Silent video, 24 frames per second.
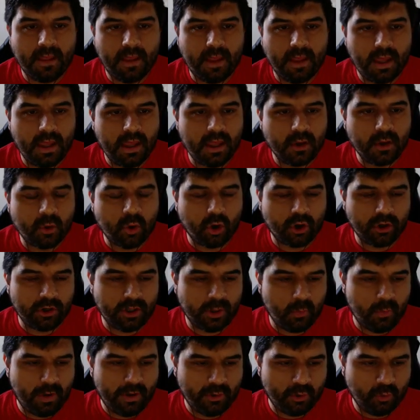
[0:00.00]

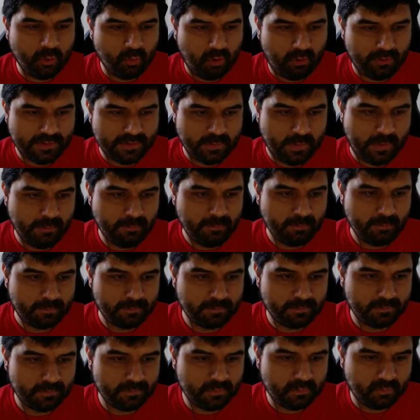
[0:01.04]
Corkluck, why don't you roll this one?
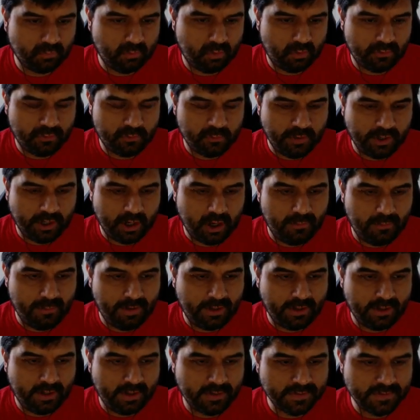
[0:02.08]
Roll 3 combat
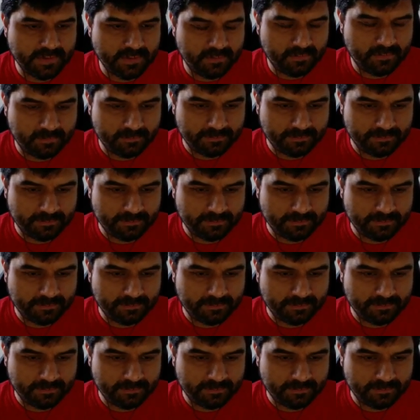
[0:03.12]
dice.